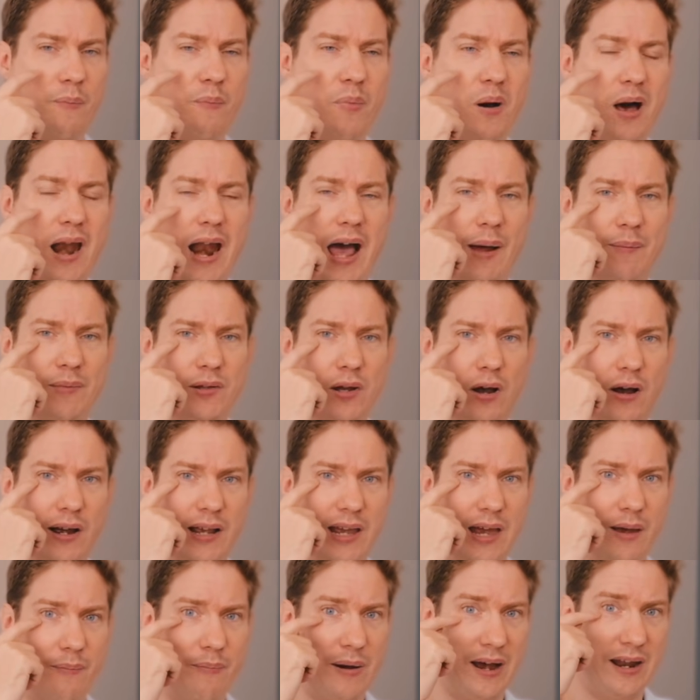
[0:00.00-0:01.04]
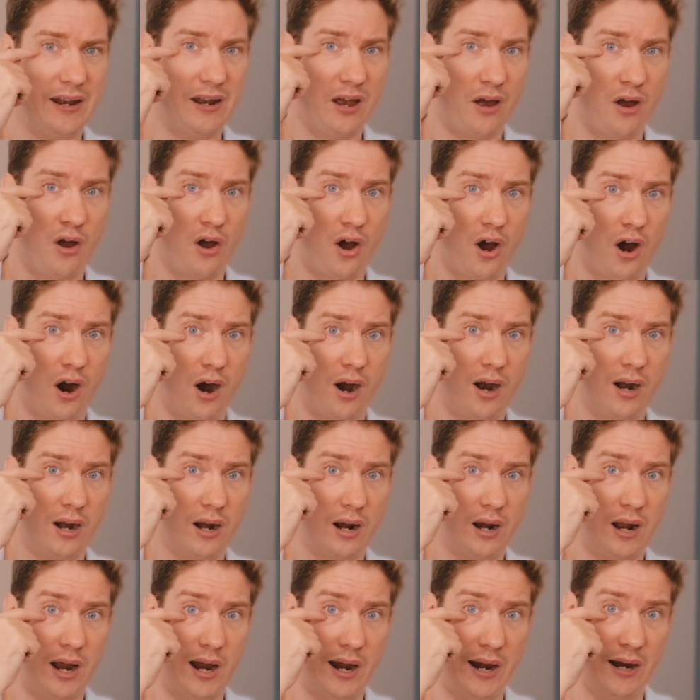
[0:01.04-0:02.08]
but I'm talking about a hard
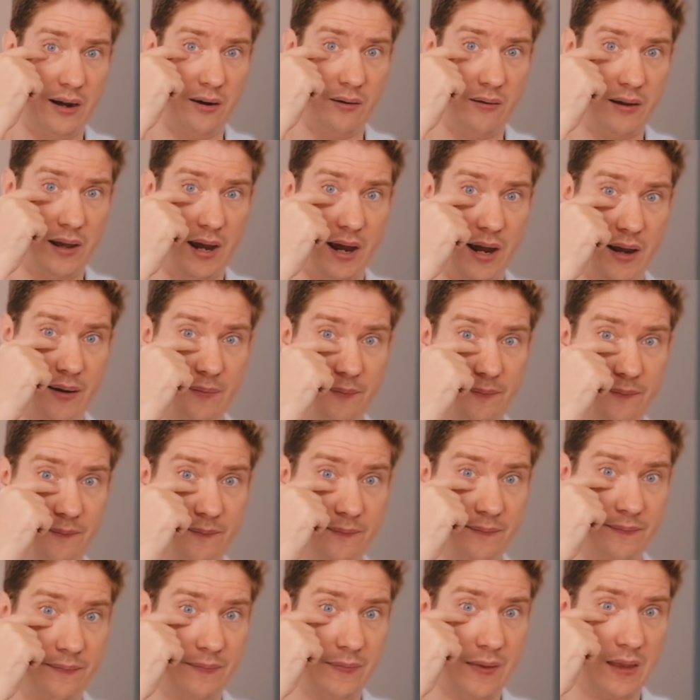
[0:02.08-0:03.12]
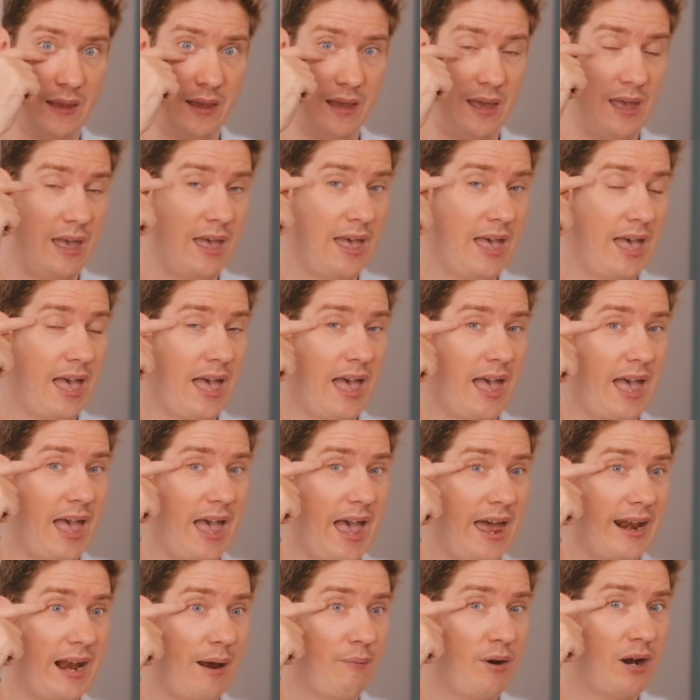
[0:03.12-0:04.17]
line, okay?
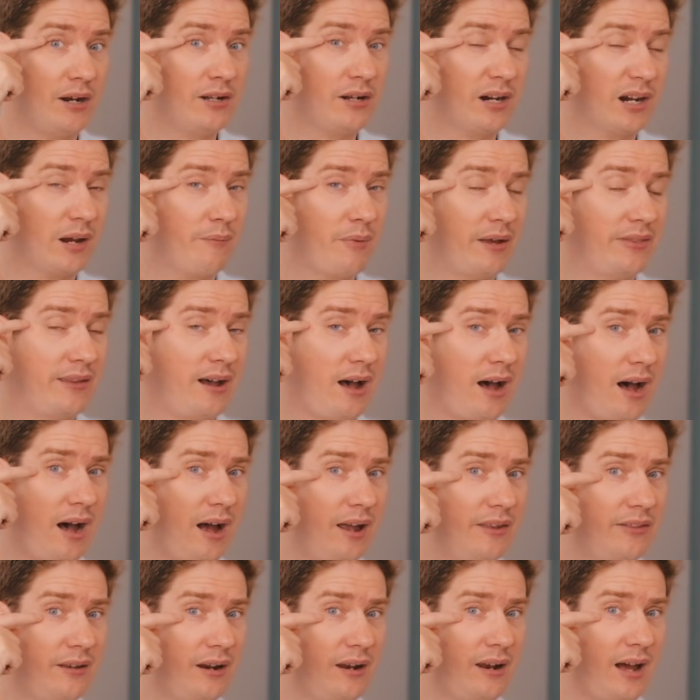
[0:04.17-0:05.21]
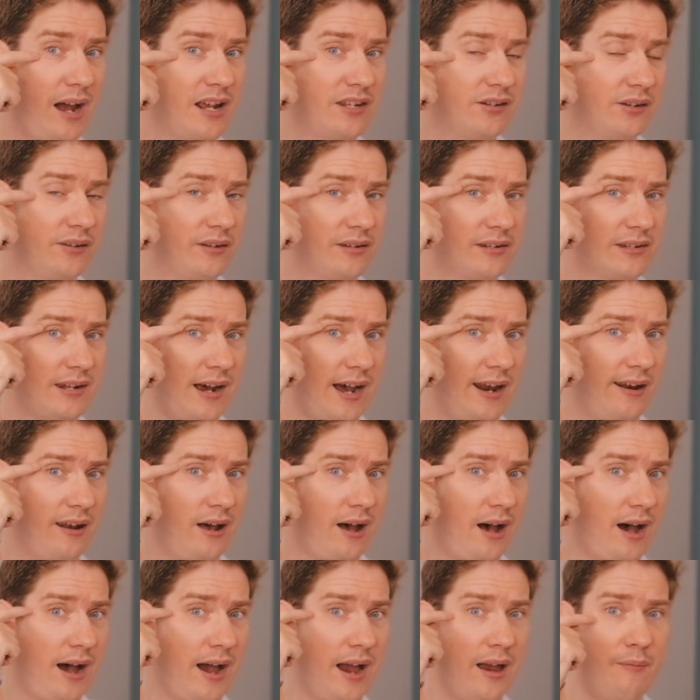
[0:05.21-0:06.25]
And I'm not talking about the lines on the side of
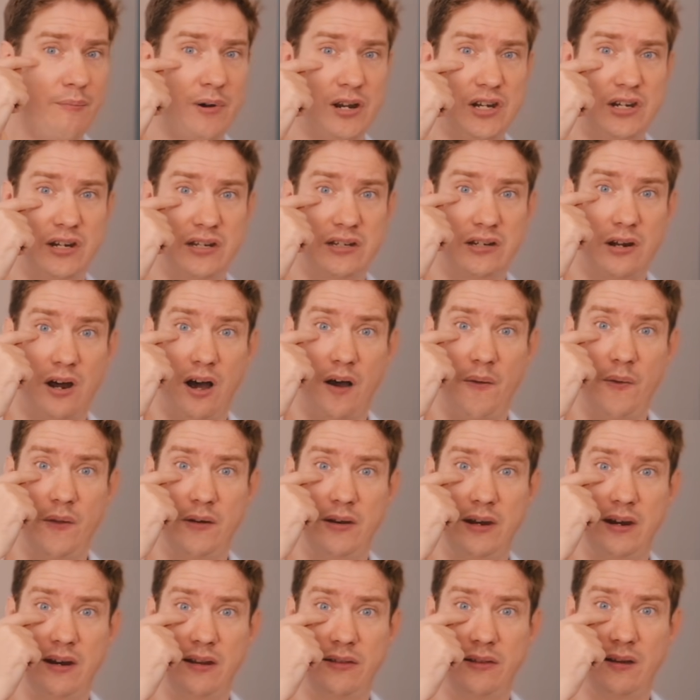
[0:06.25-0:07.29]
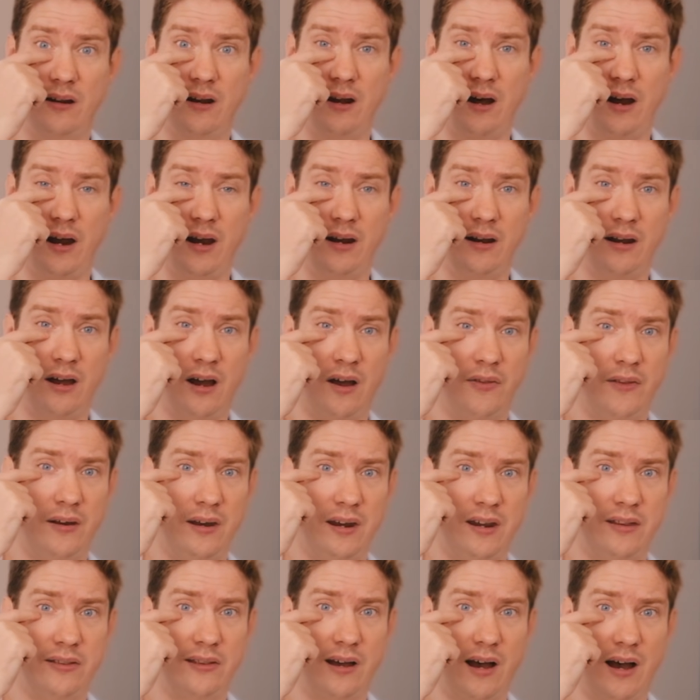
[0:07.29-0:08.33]
the eye, but just underneath the line,
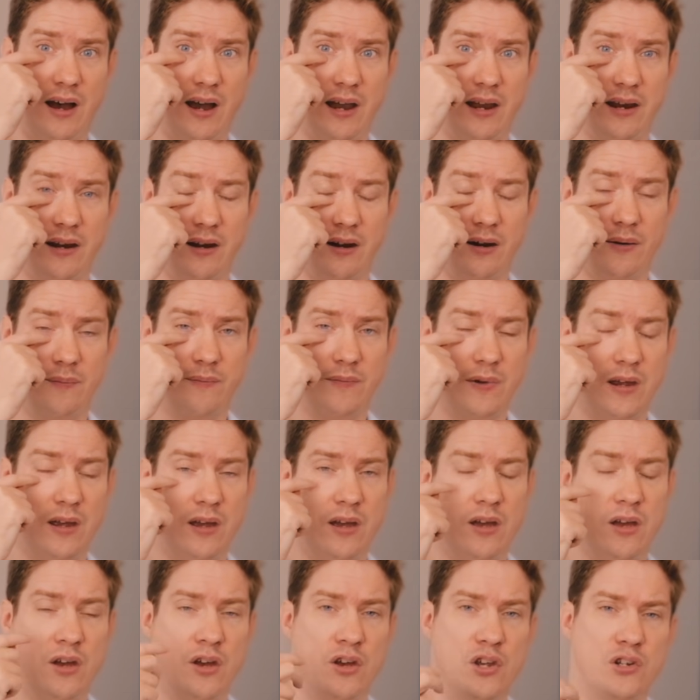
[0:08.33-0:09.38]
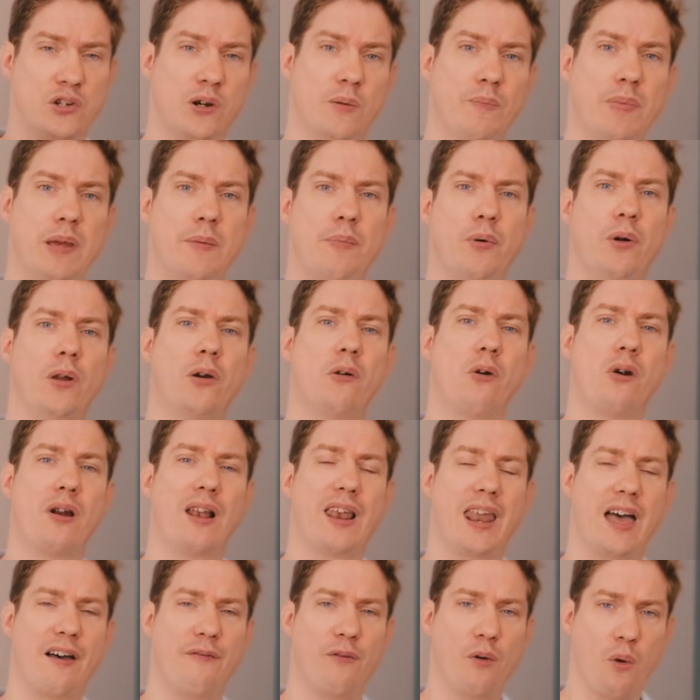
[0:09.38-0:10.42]
underneath the eye here. So people who are
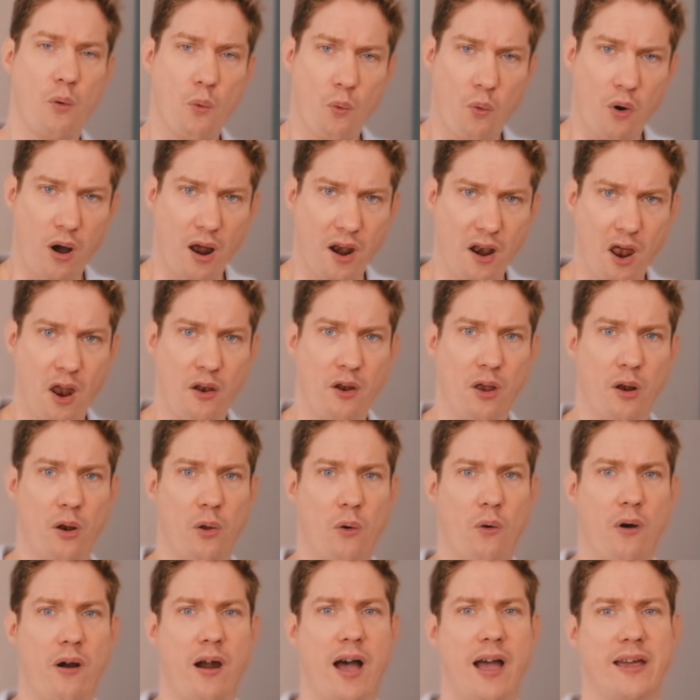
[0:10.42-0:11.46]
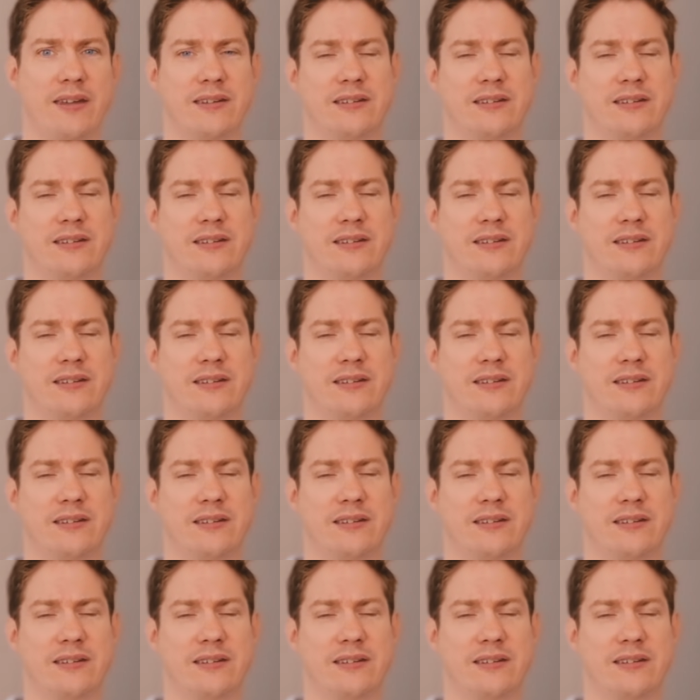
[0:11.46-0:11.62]
level 1 on the lower